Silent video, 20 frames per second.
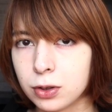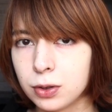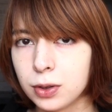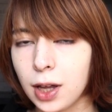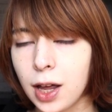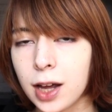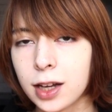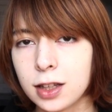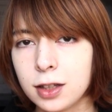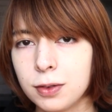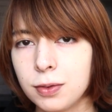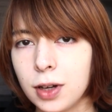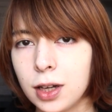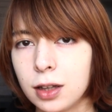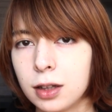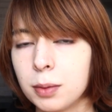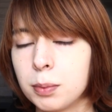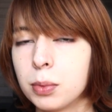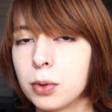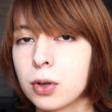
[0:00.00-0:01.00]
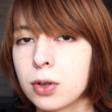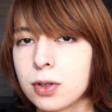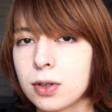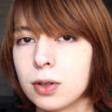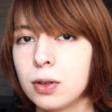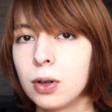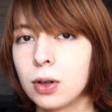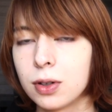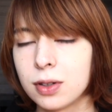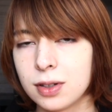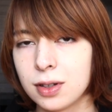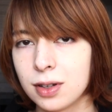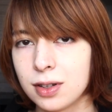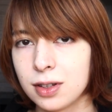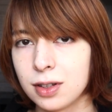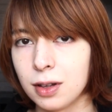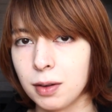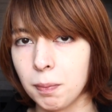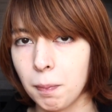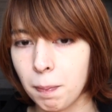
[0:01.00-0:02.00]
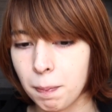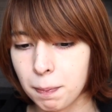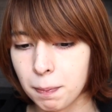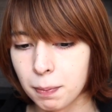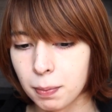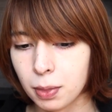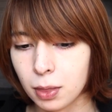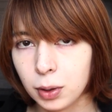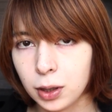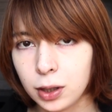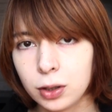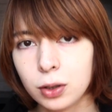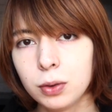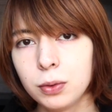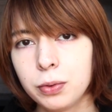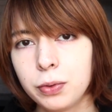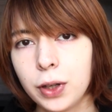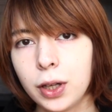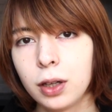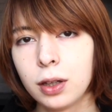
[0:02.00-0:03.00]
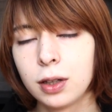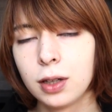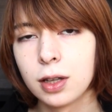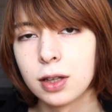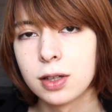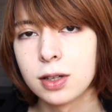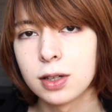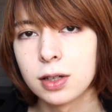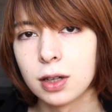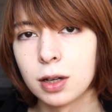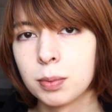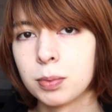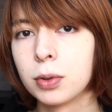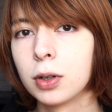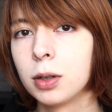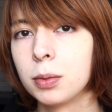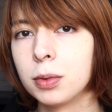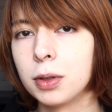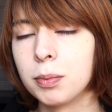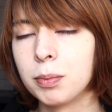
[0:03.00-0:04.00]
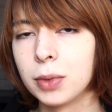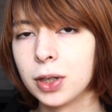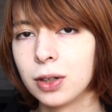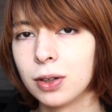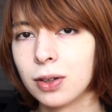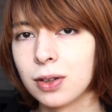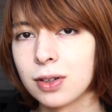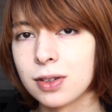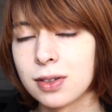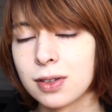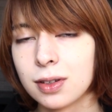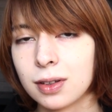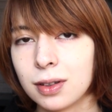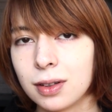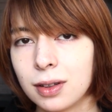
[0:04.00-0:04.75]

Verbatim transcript: to activate the burst lock system, but I don't think that's a problem because